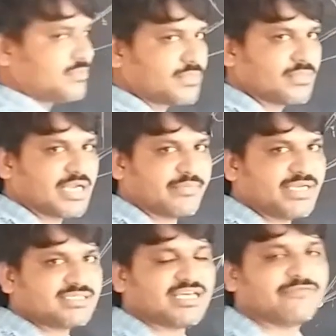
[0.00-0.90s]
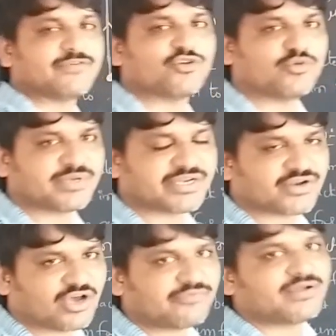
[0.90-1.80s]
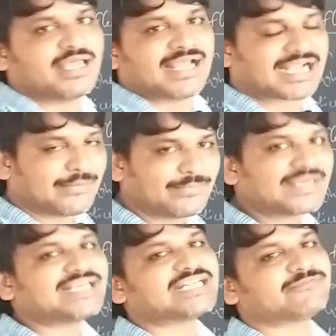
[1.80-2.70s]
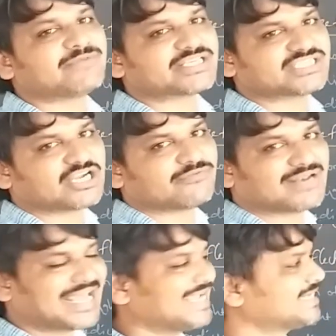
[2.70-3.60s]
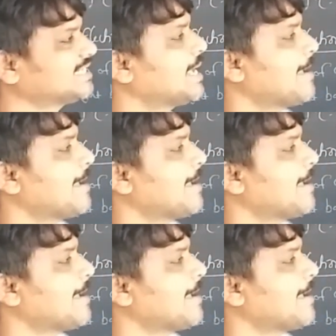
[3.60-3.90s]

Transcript: That means the phenomenon of complete reflection of light